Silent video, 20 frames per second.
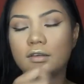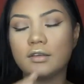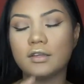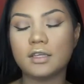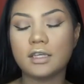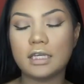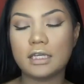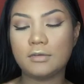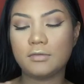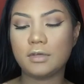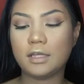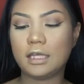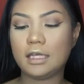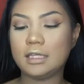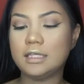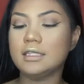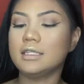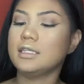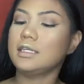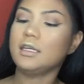You can't
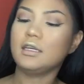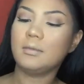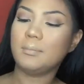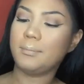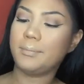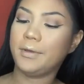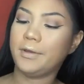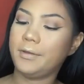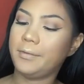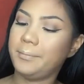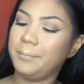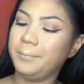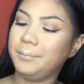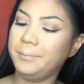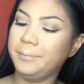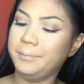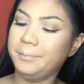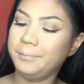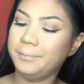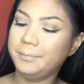really see it, but
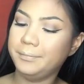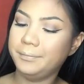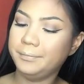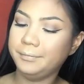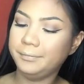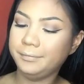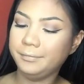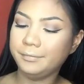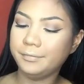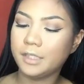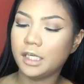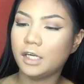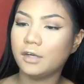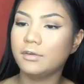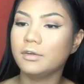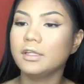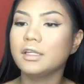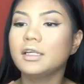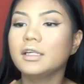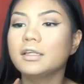I
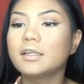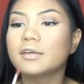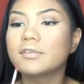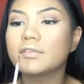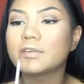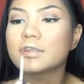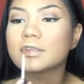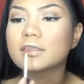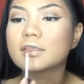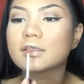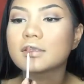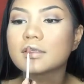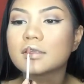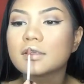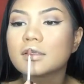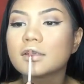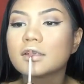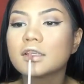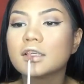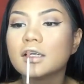really love this.
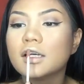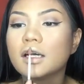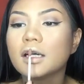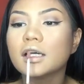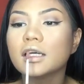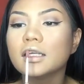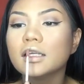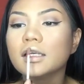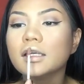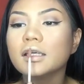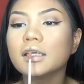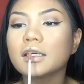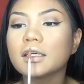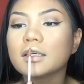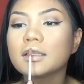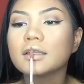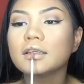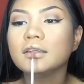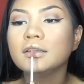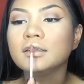I like
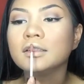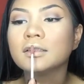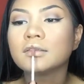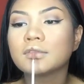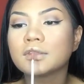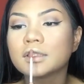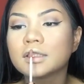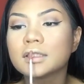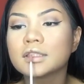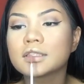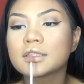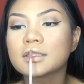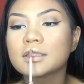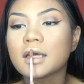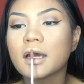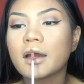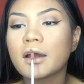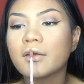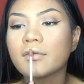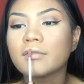lipsticks
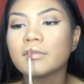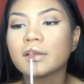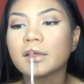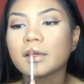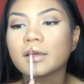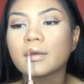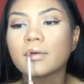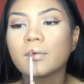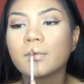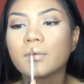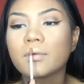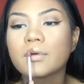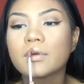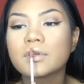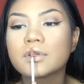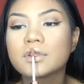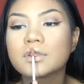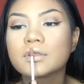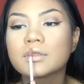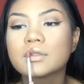that have like
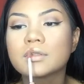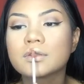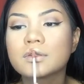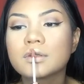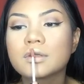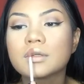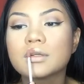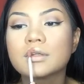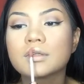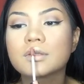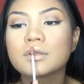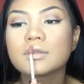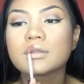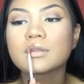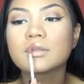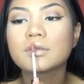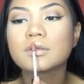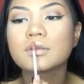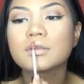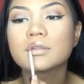orange
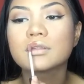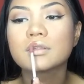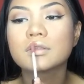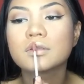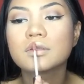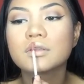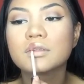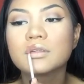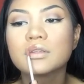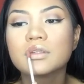undertone.